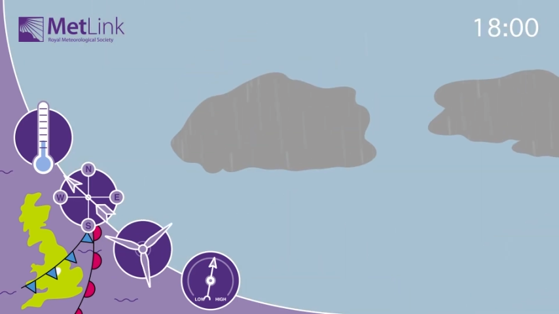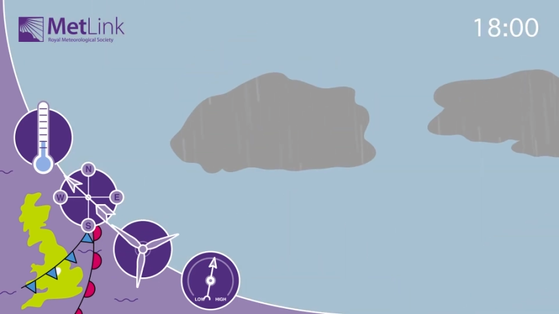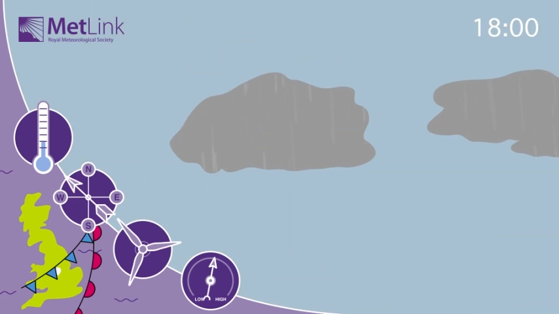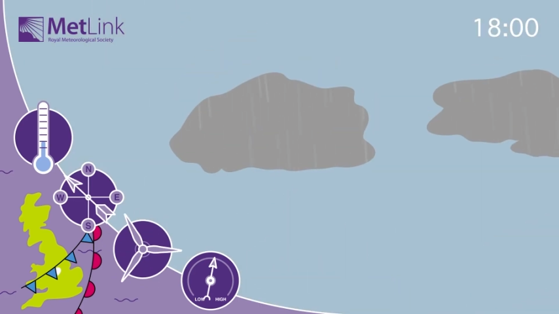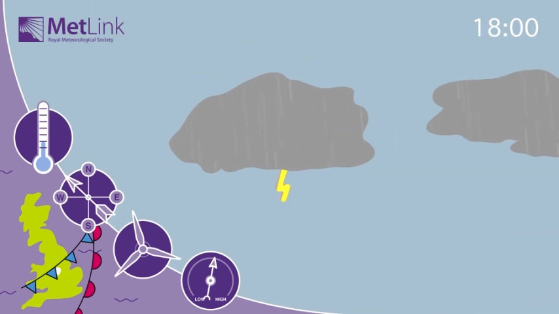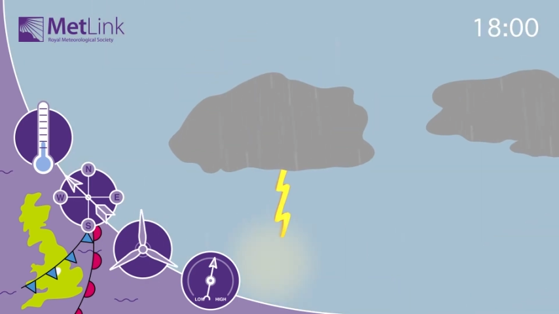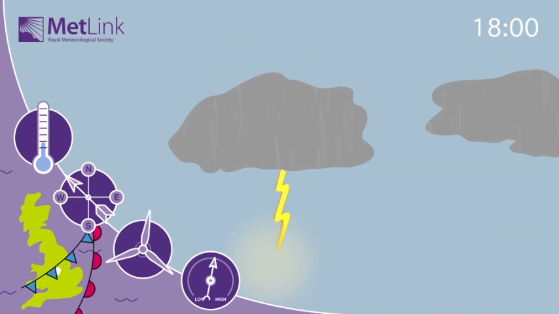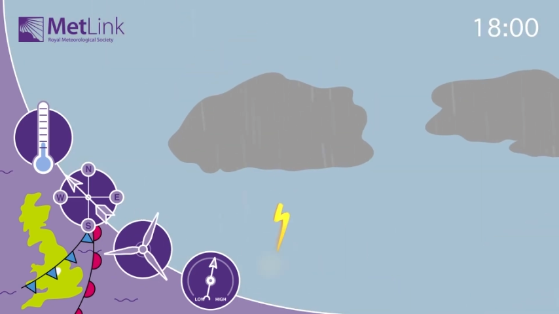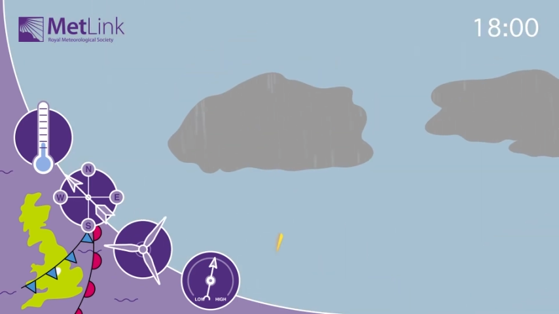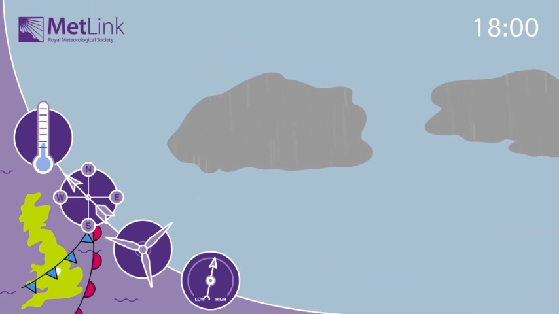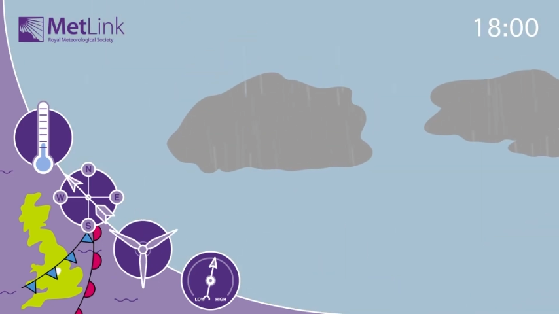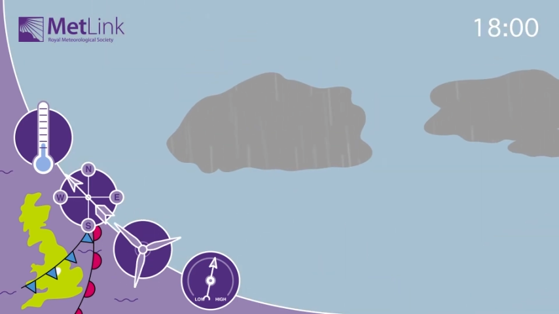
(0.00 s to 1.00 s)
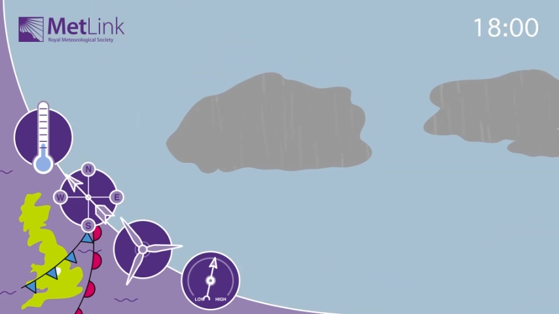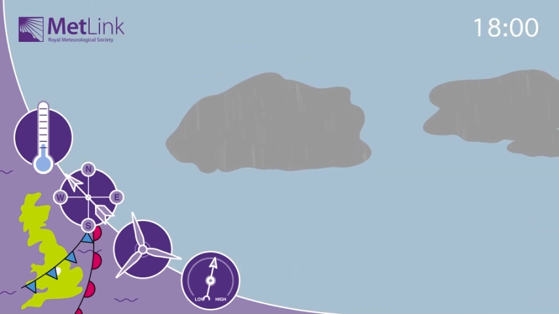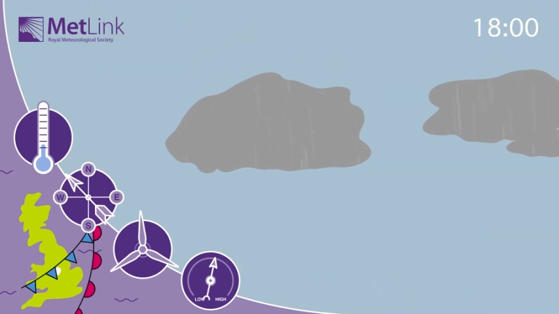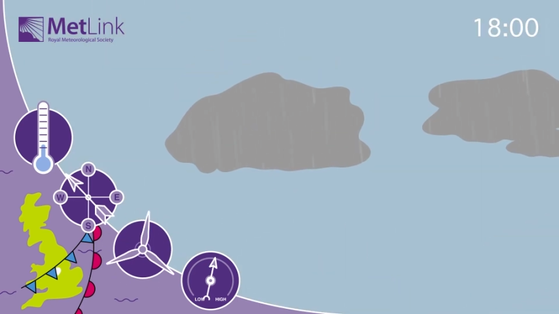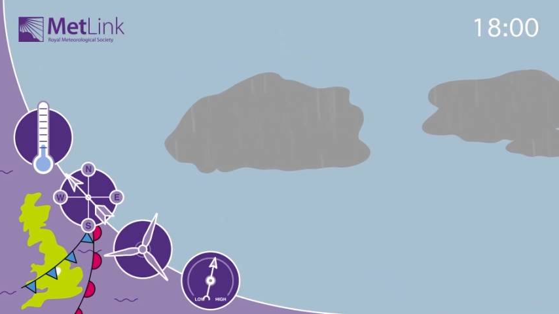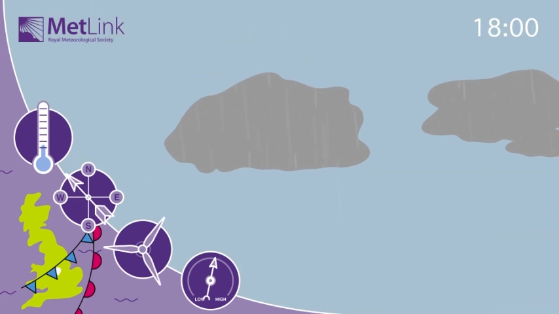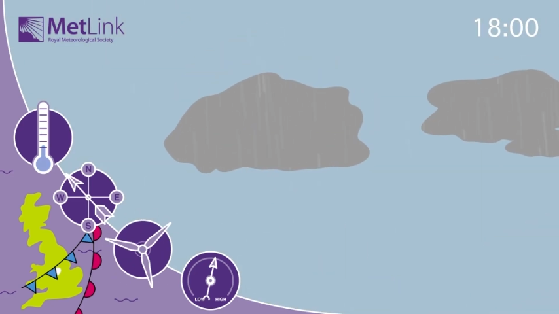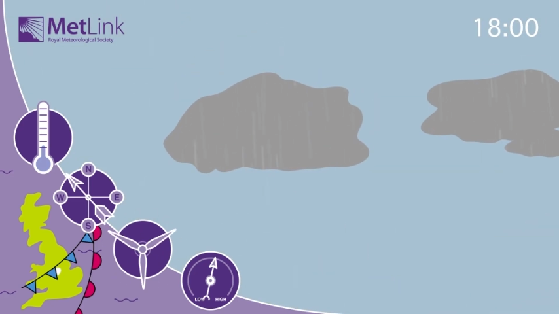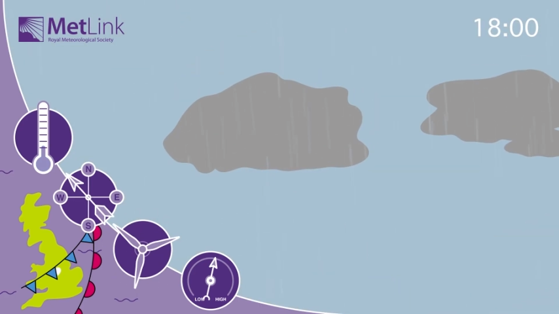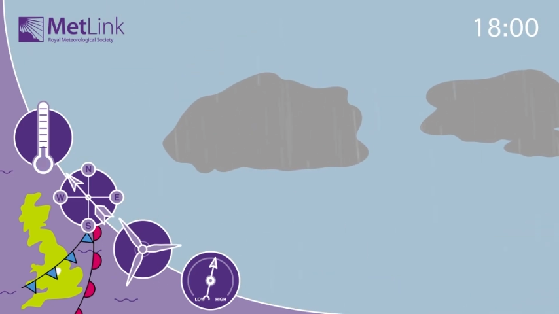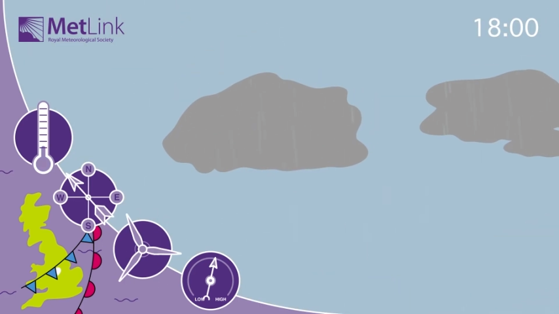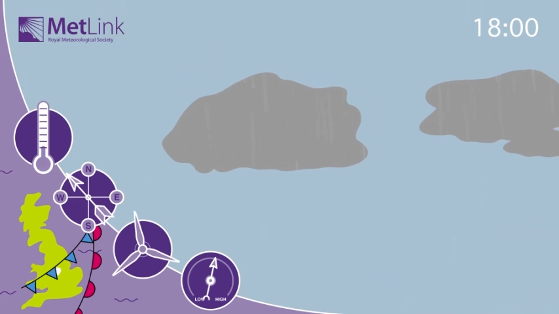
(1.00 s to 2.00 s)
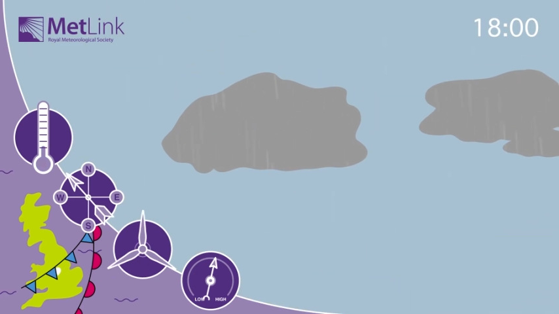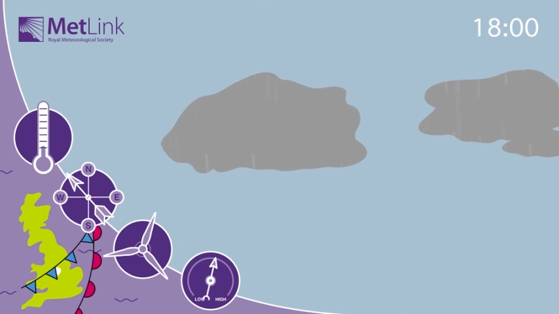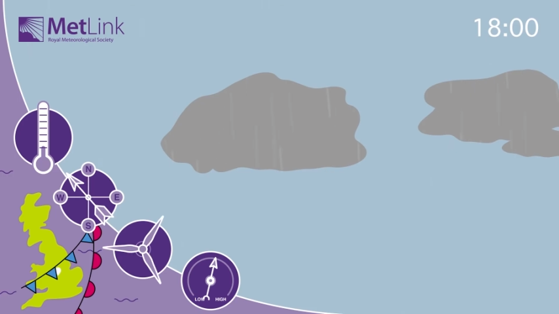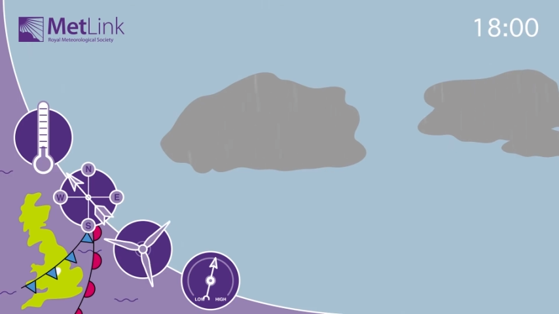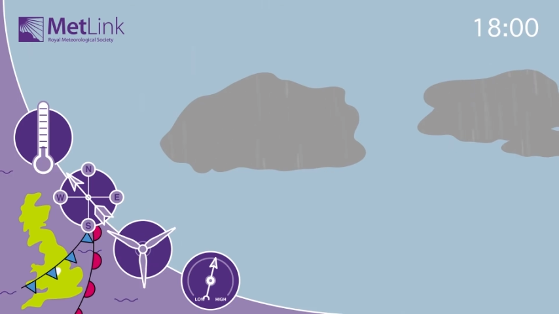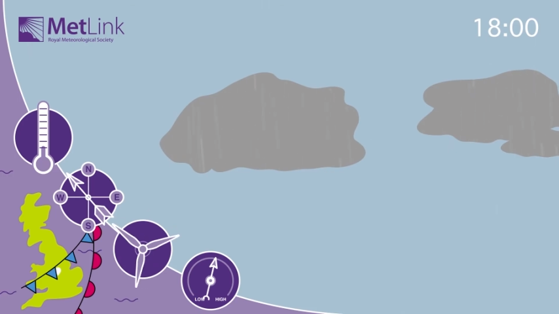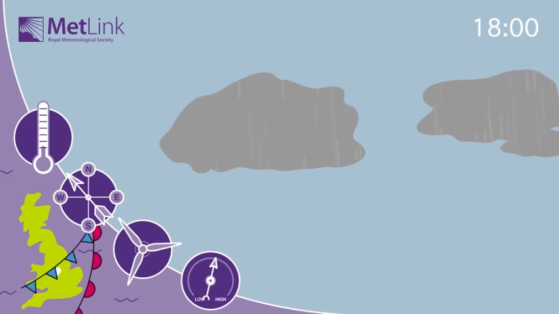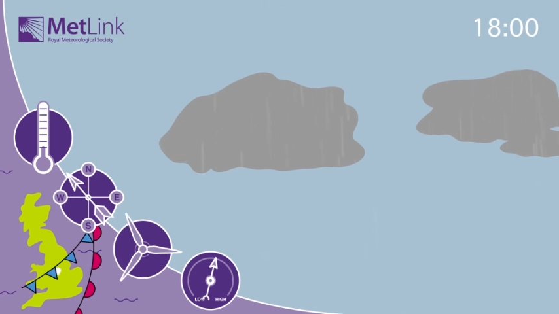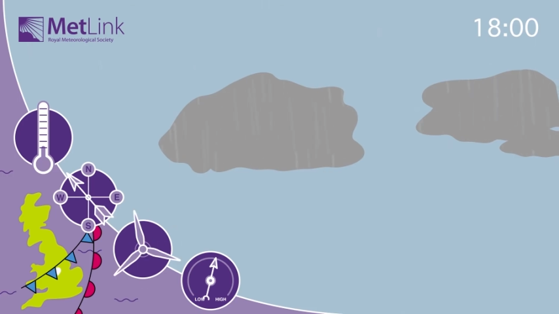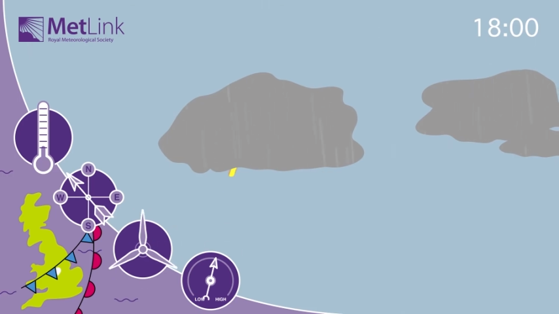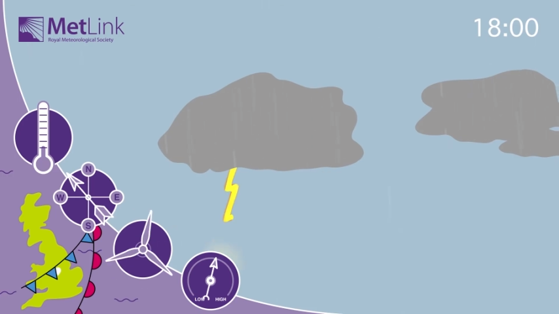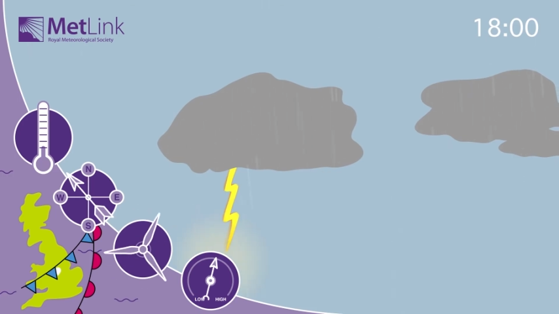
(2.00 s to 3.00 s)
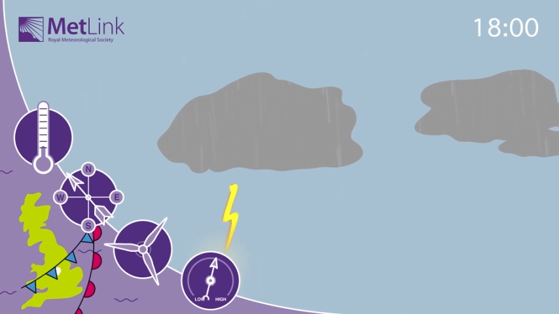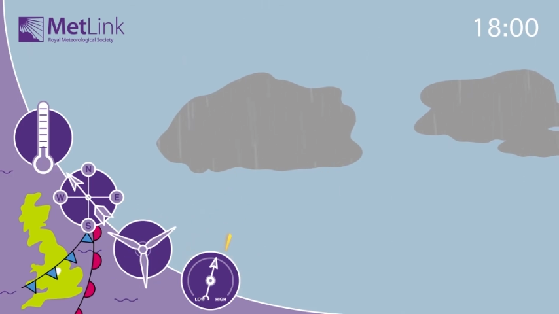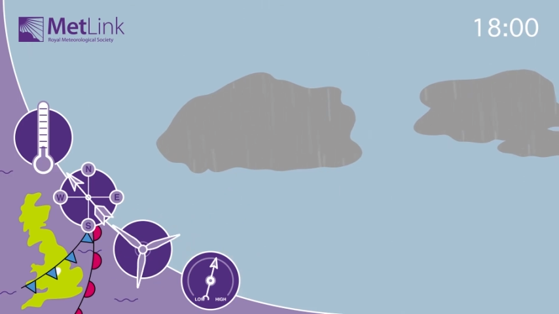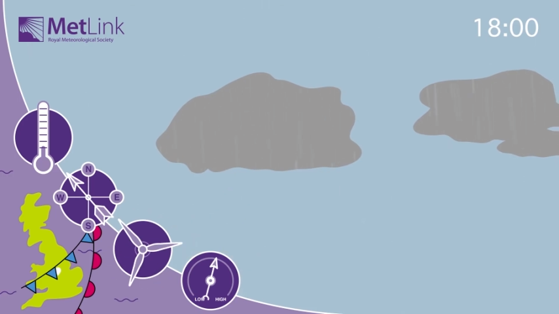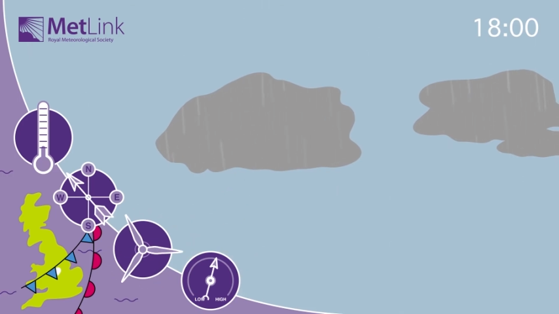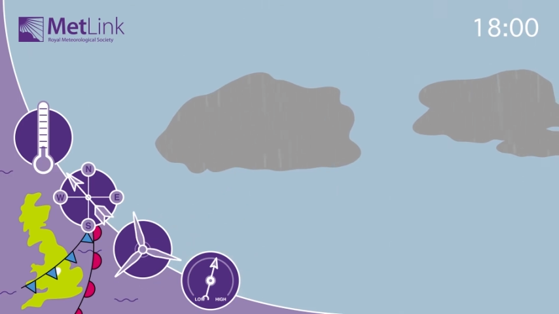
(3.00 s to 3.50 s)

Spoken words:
No face is visible, so there are no lips to read.